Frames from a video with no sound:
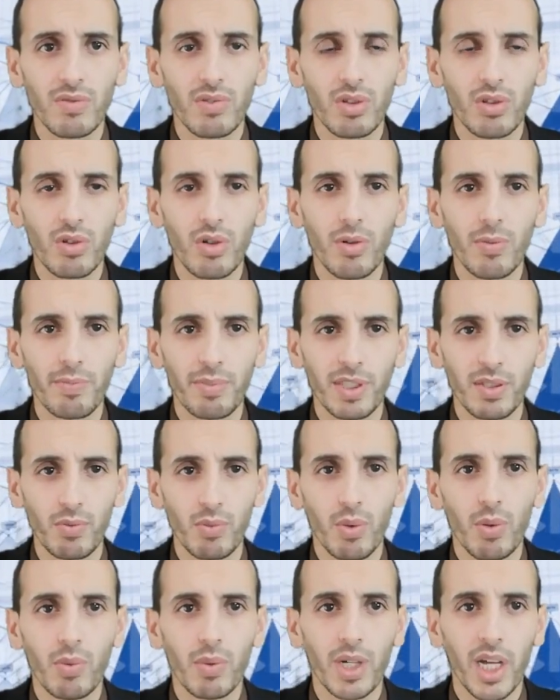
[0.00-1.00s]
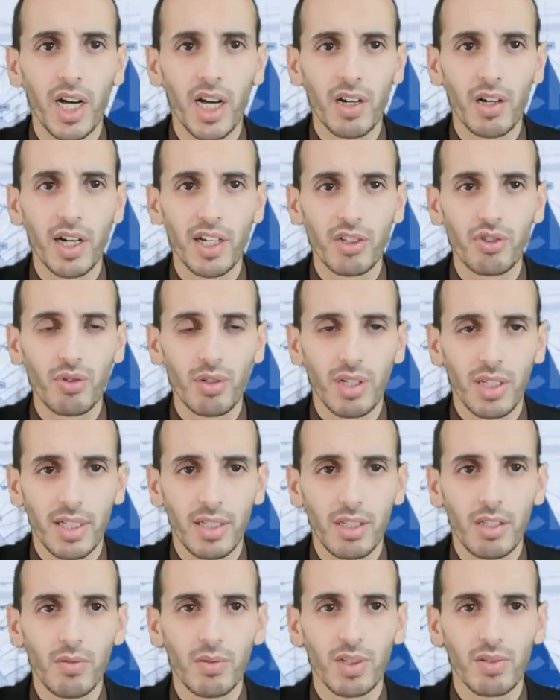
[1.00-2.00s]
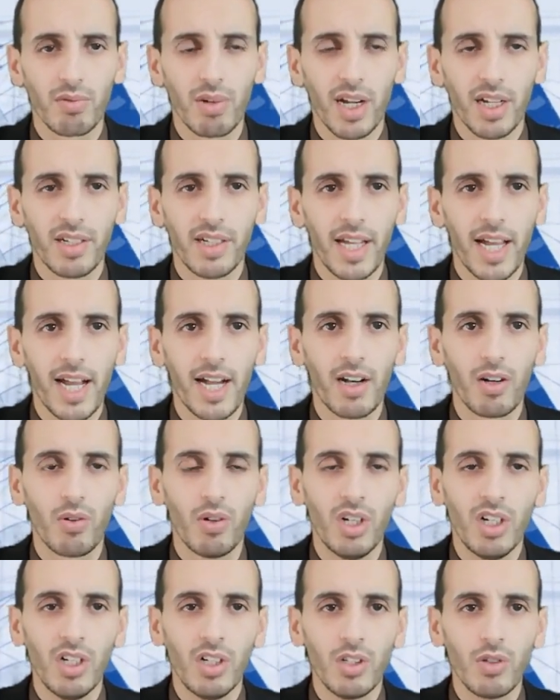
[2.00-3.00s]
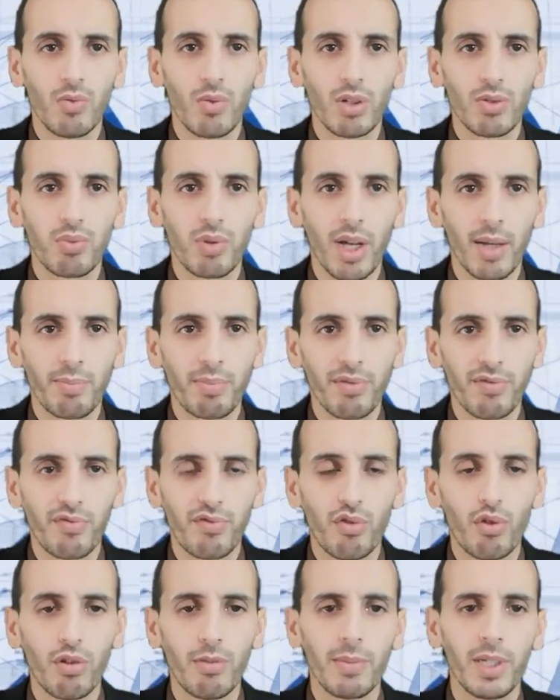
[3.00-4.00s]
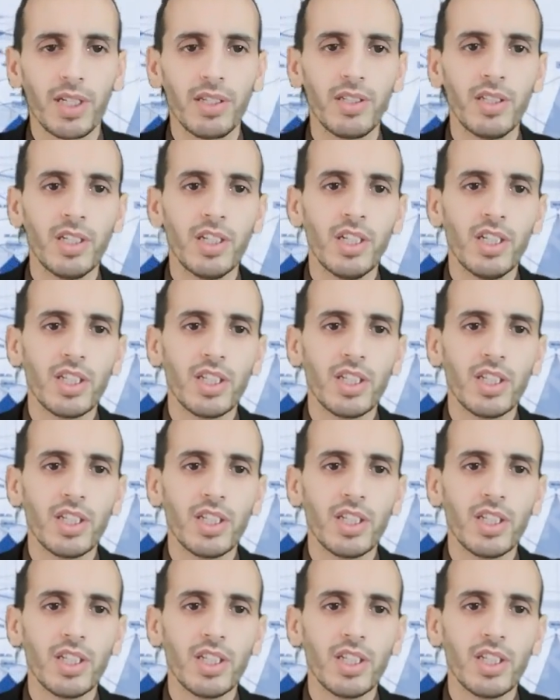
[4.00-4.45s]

of the company, what we are actually doing right now, what we are performing.